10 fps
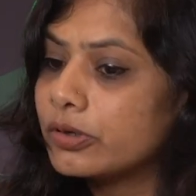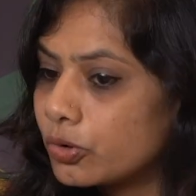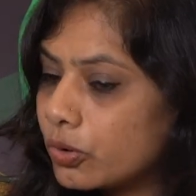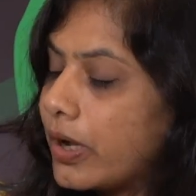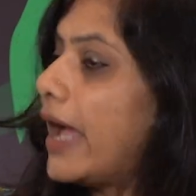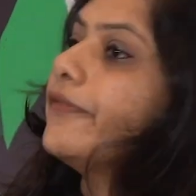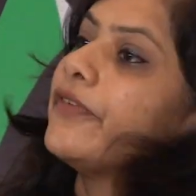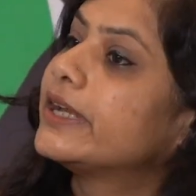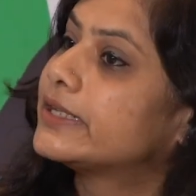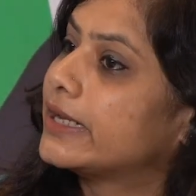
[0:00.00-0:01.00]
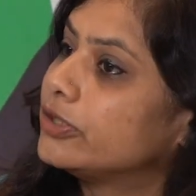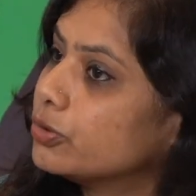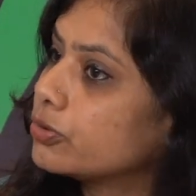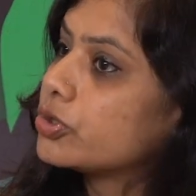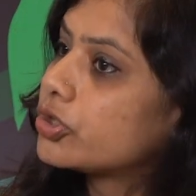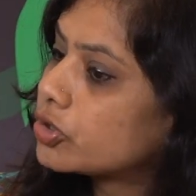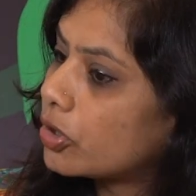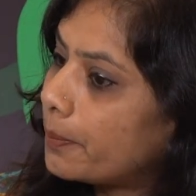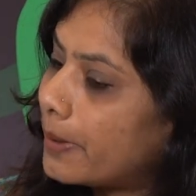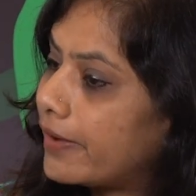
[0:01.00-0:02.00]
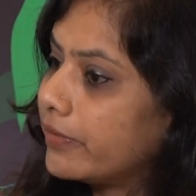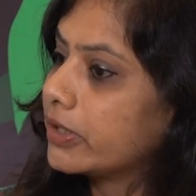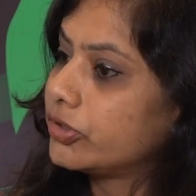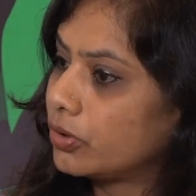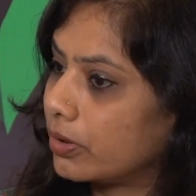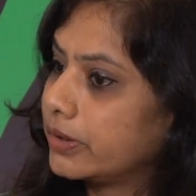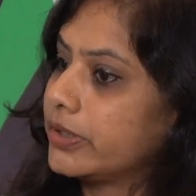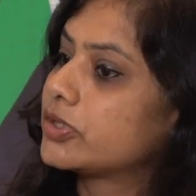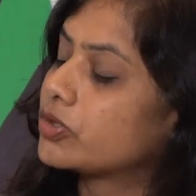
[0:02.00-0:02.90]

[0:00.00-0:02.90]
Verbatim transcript: Look, if I tell you to stop having a chocolate,